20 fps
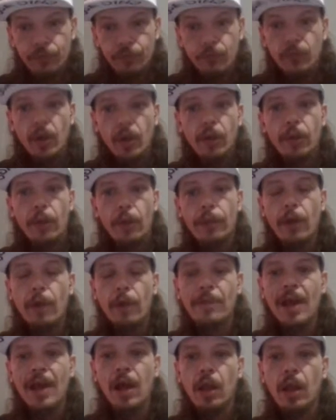the
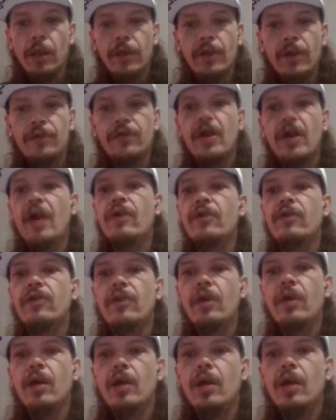thumbnail of this says,
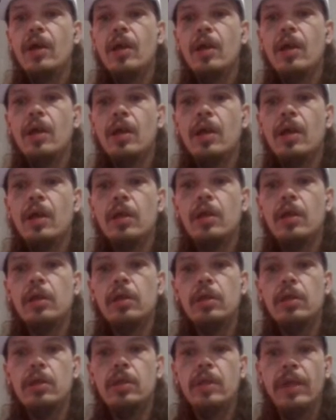
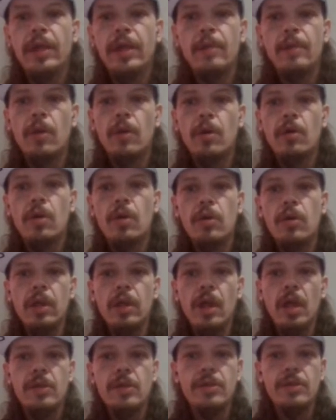Did he murder the
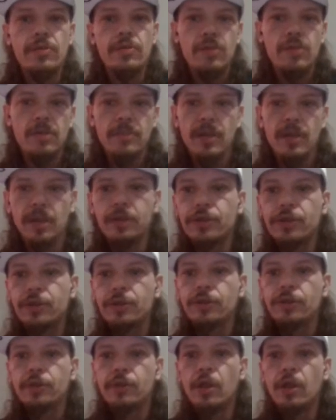ISIS remix?
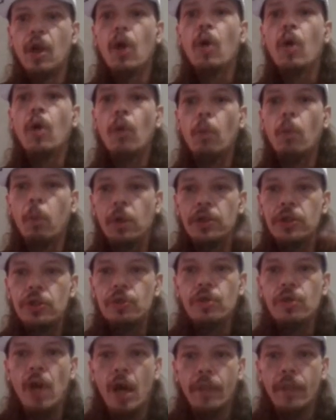What do
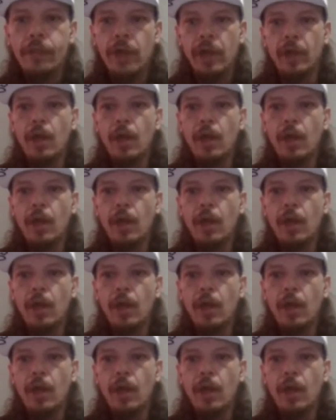y'all think?